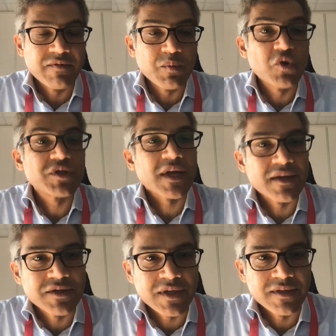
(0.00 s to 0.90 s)
even more
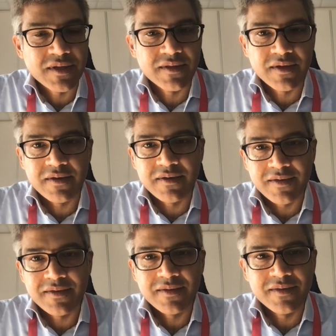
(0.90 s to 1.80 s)
challenging than
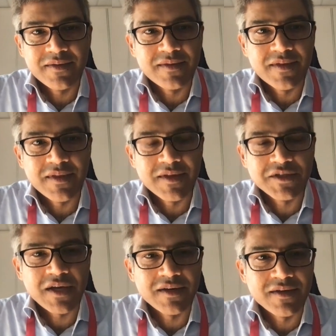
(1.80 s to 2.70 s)
the
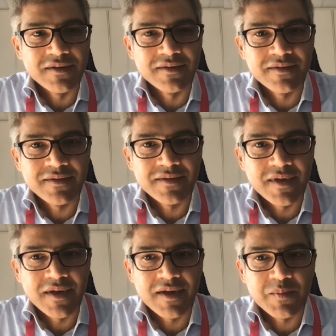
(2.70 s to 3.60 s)
technical
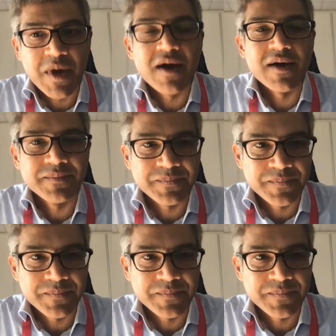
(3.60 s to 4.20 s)
part.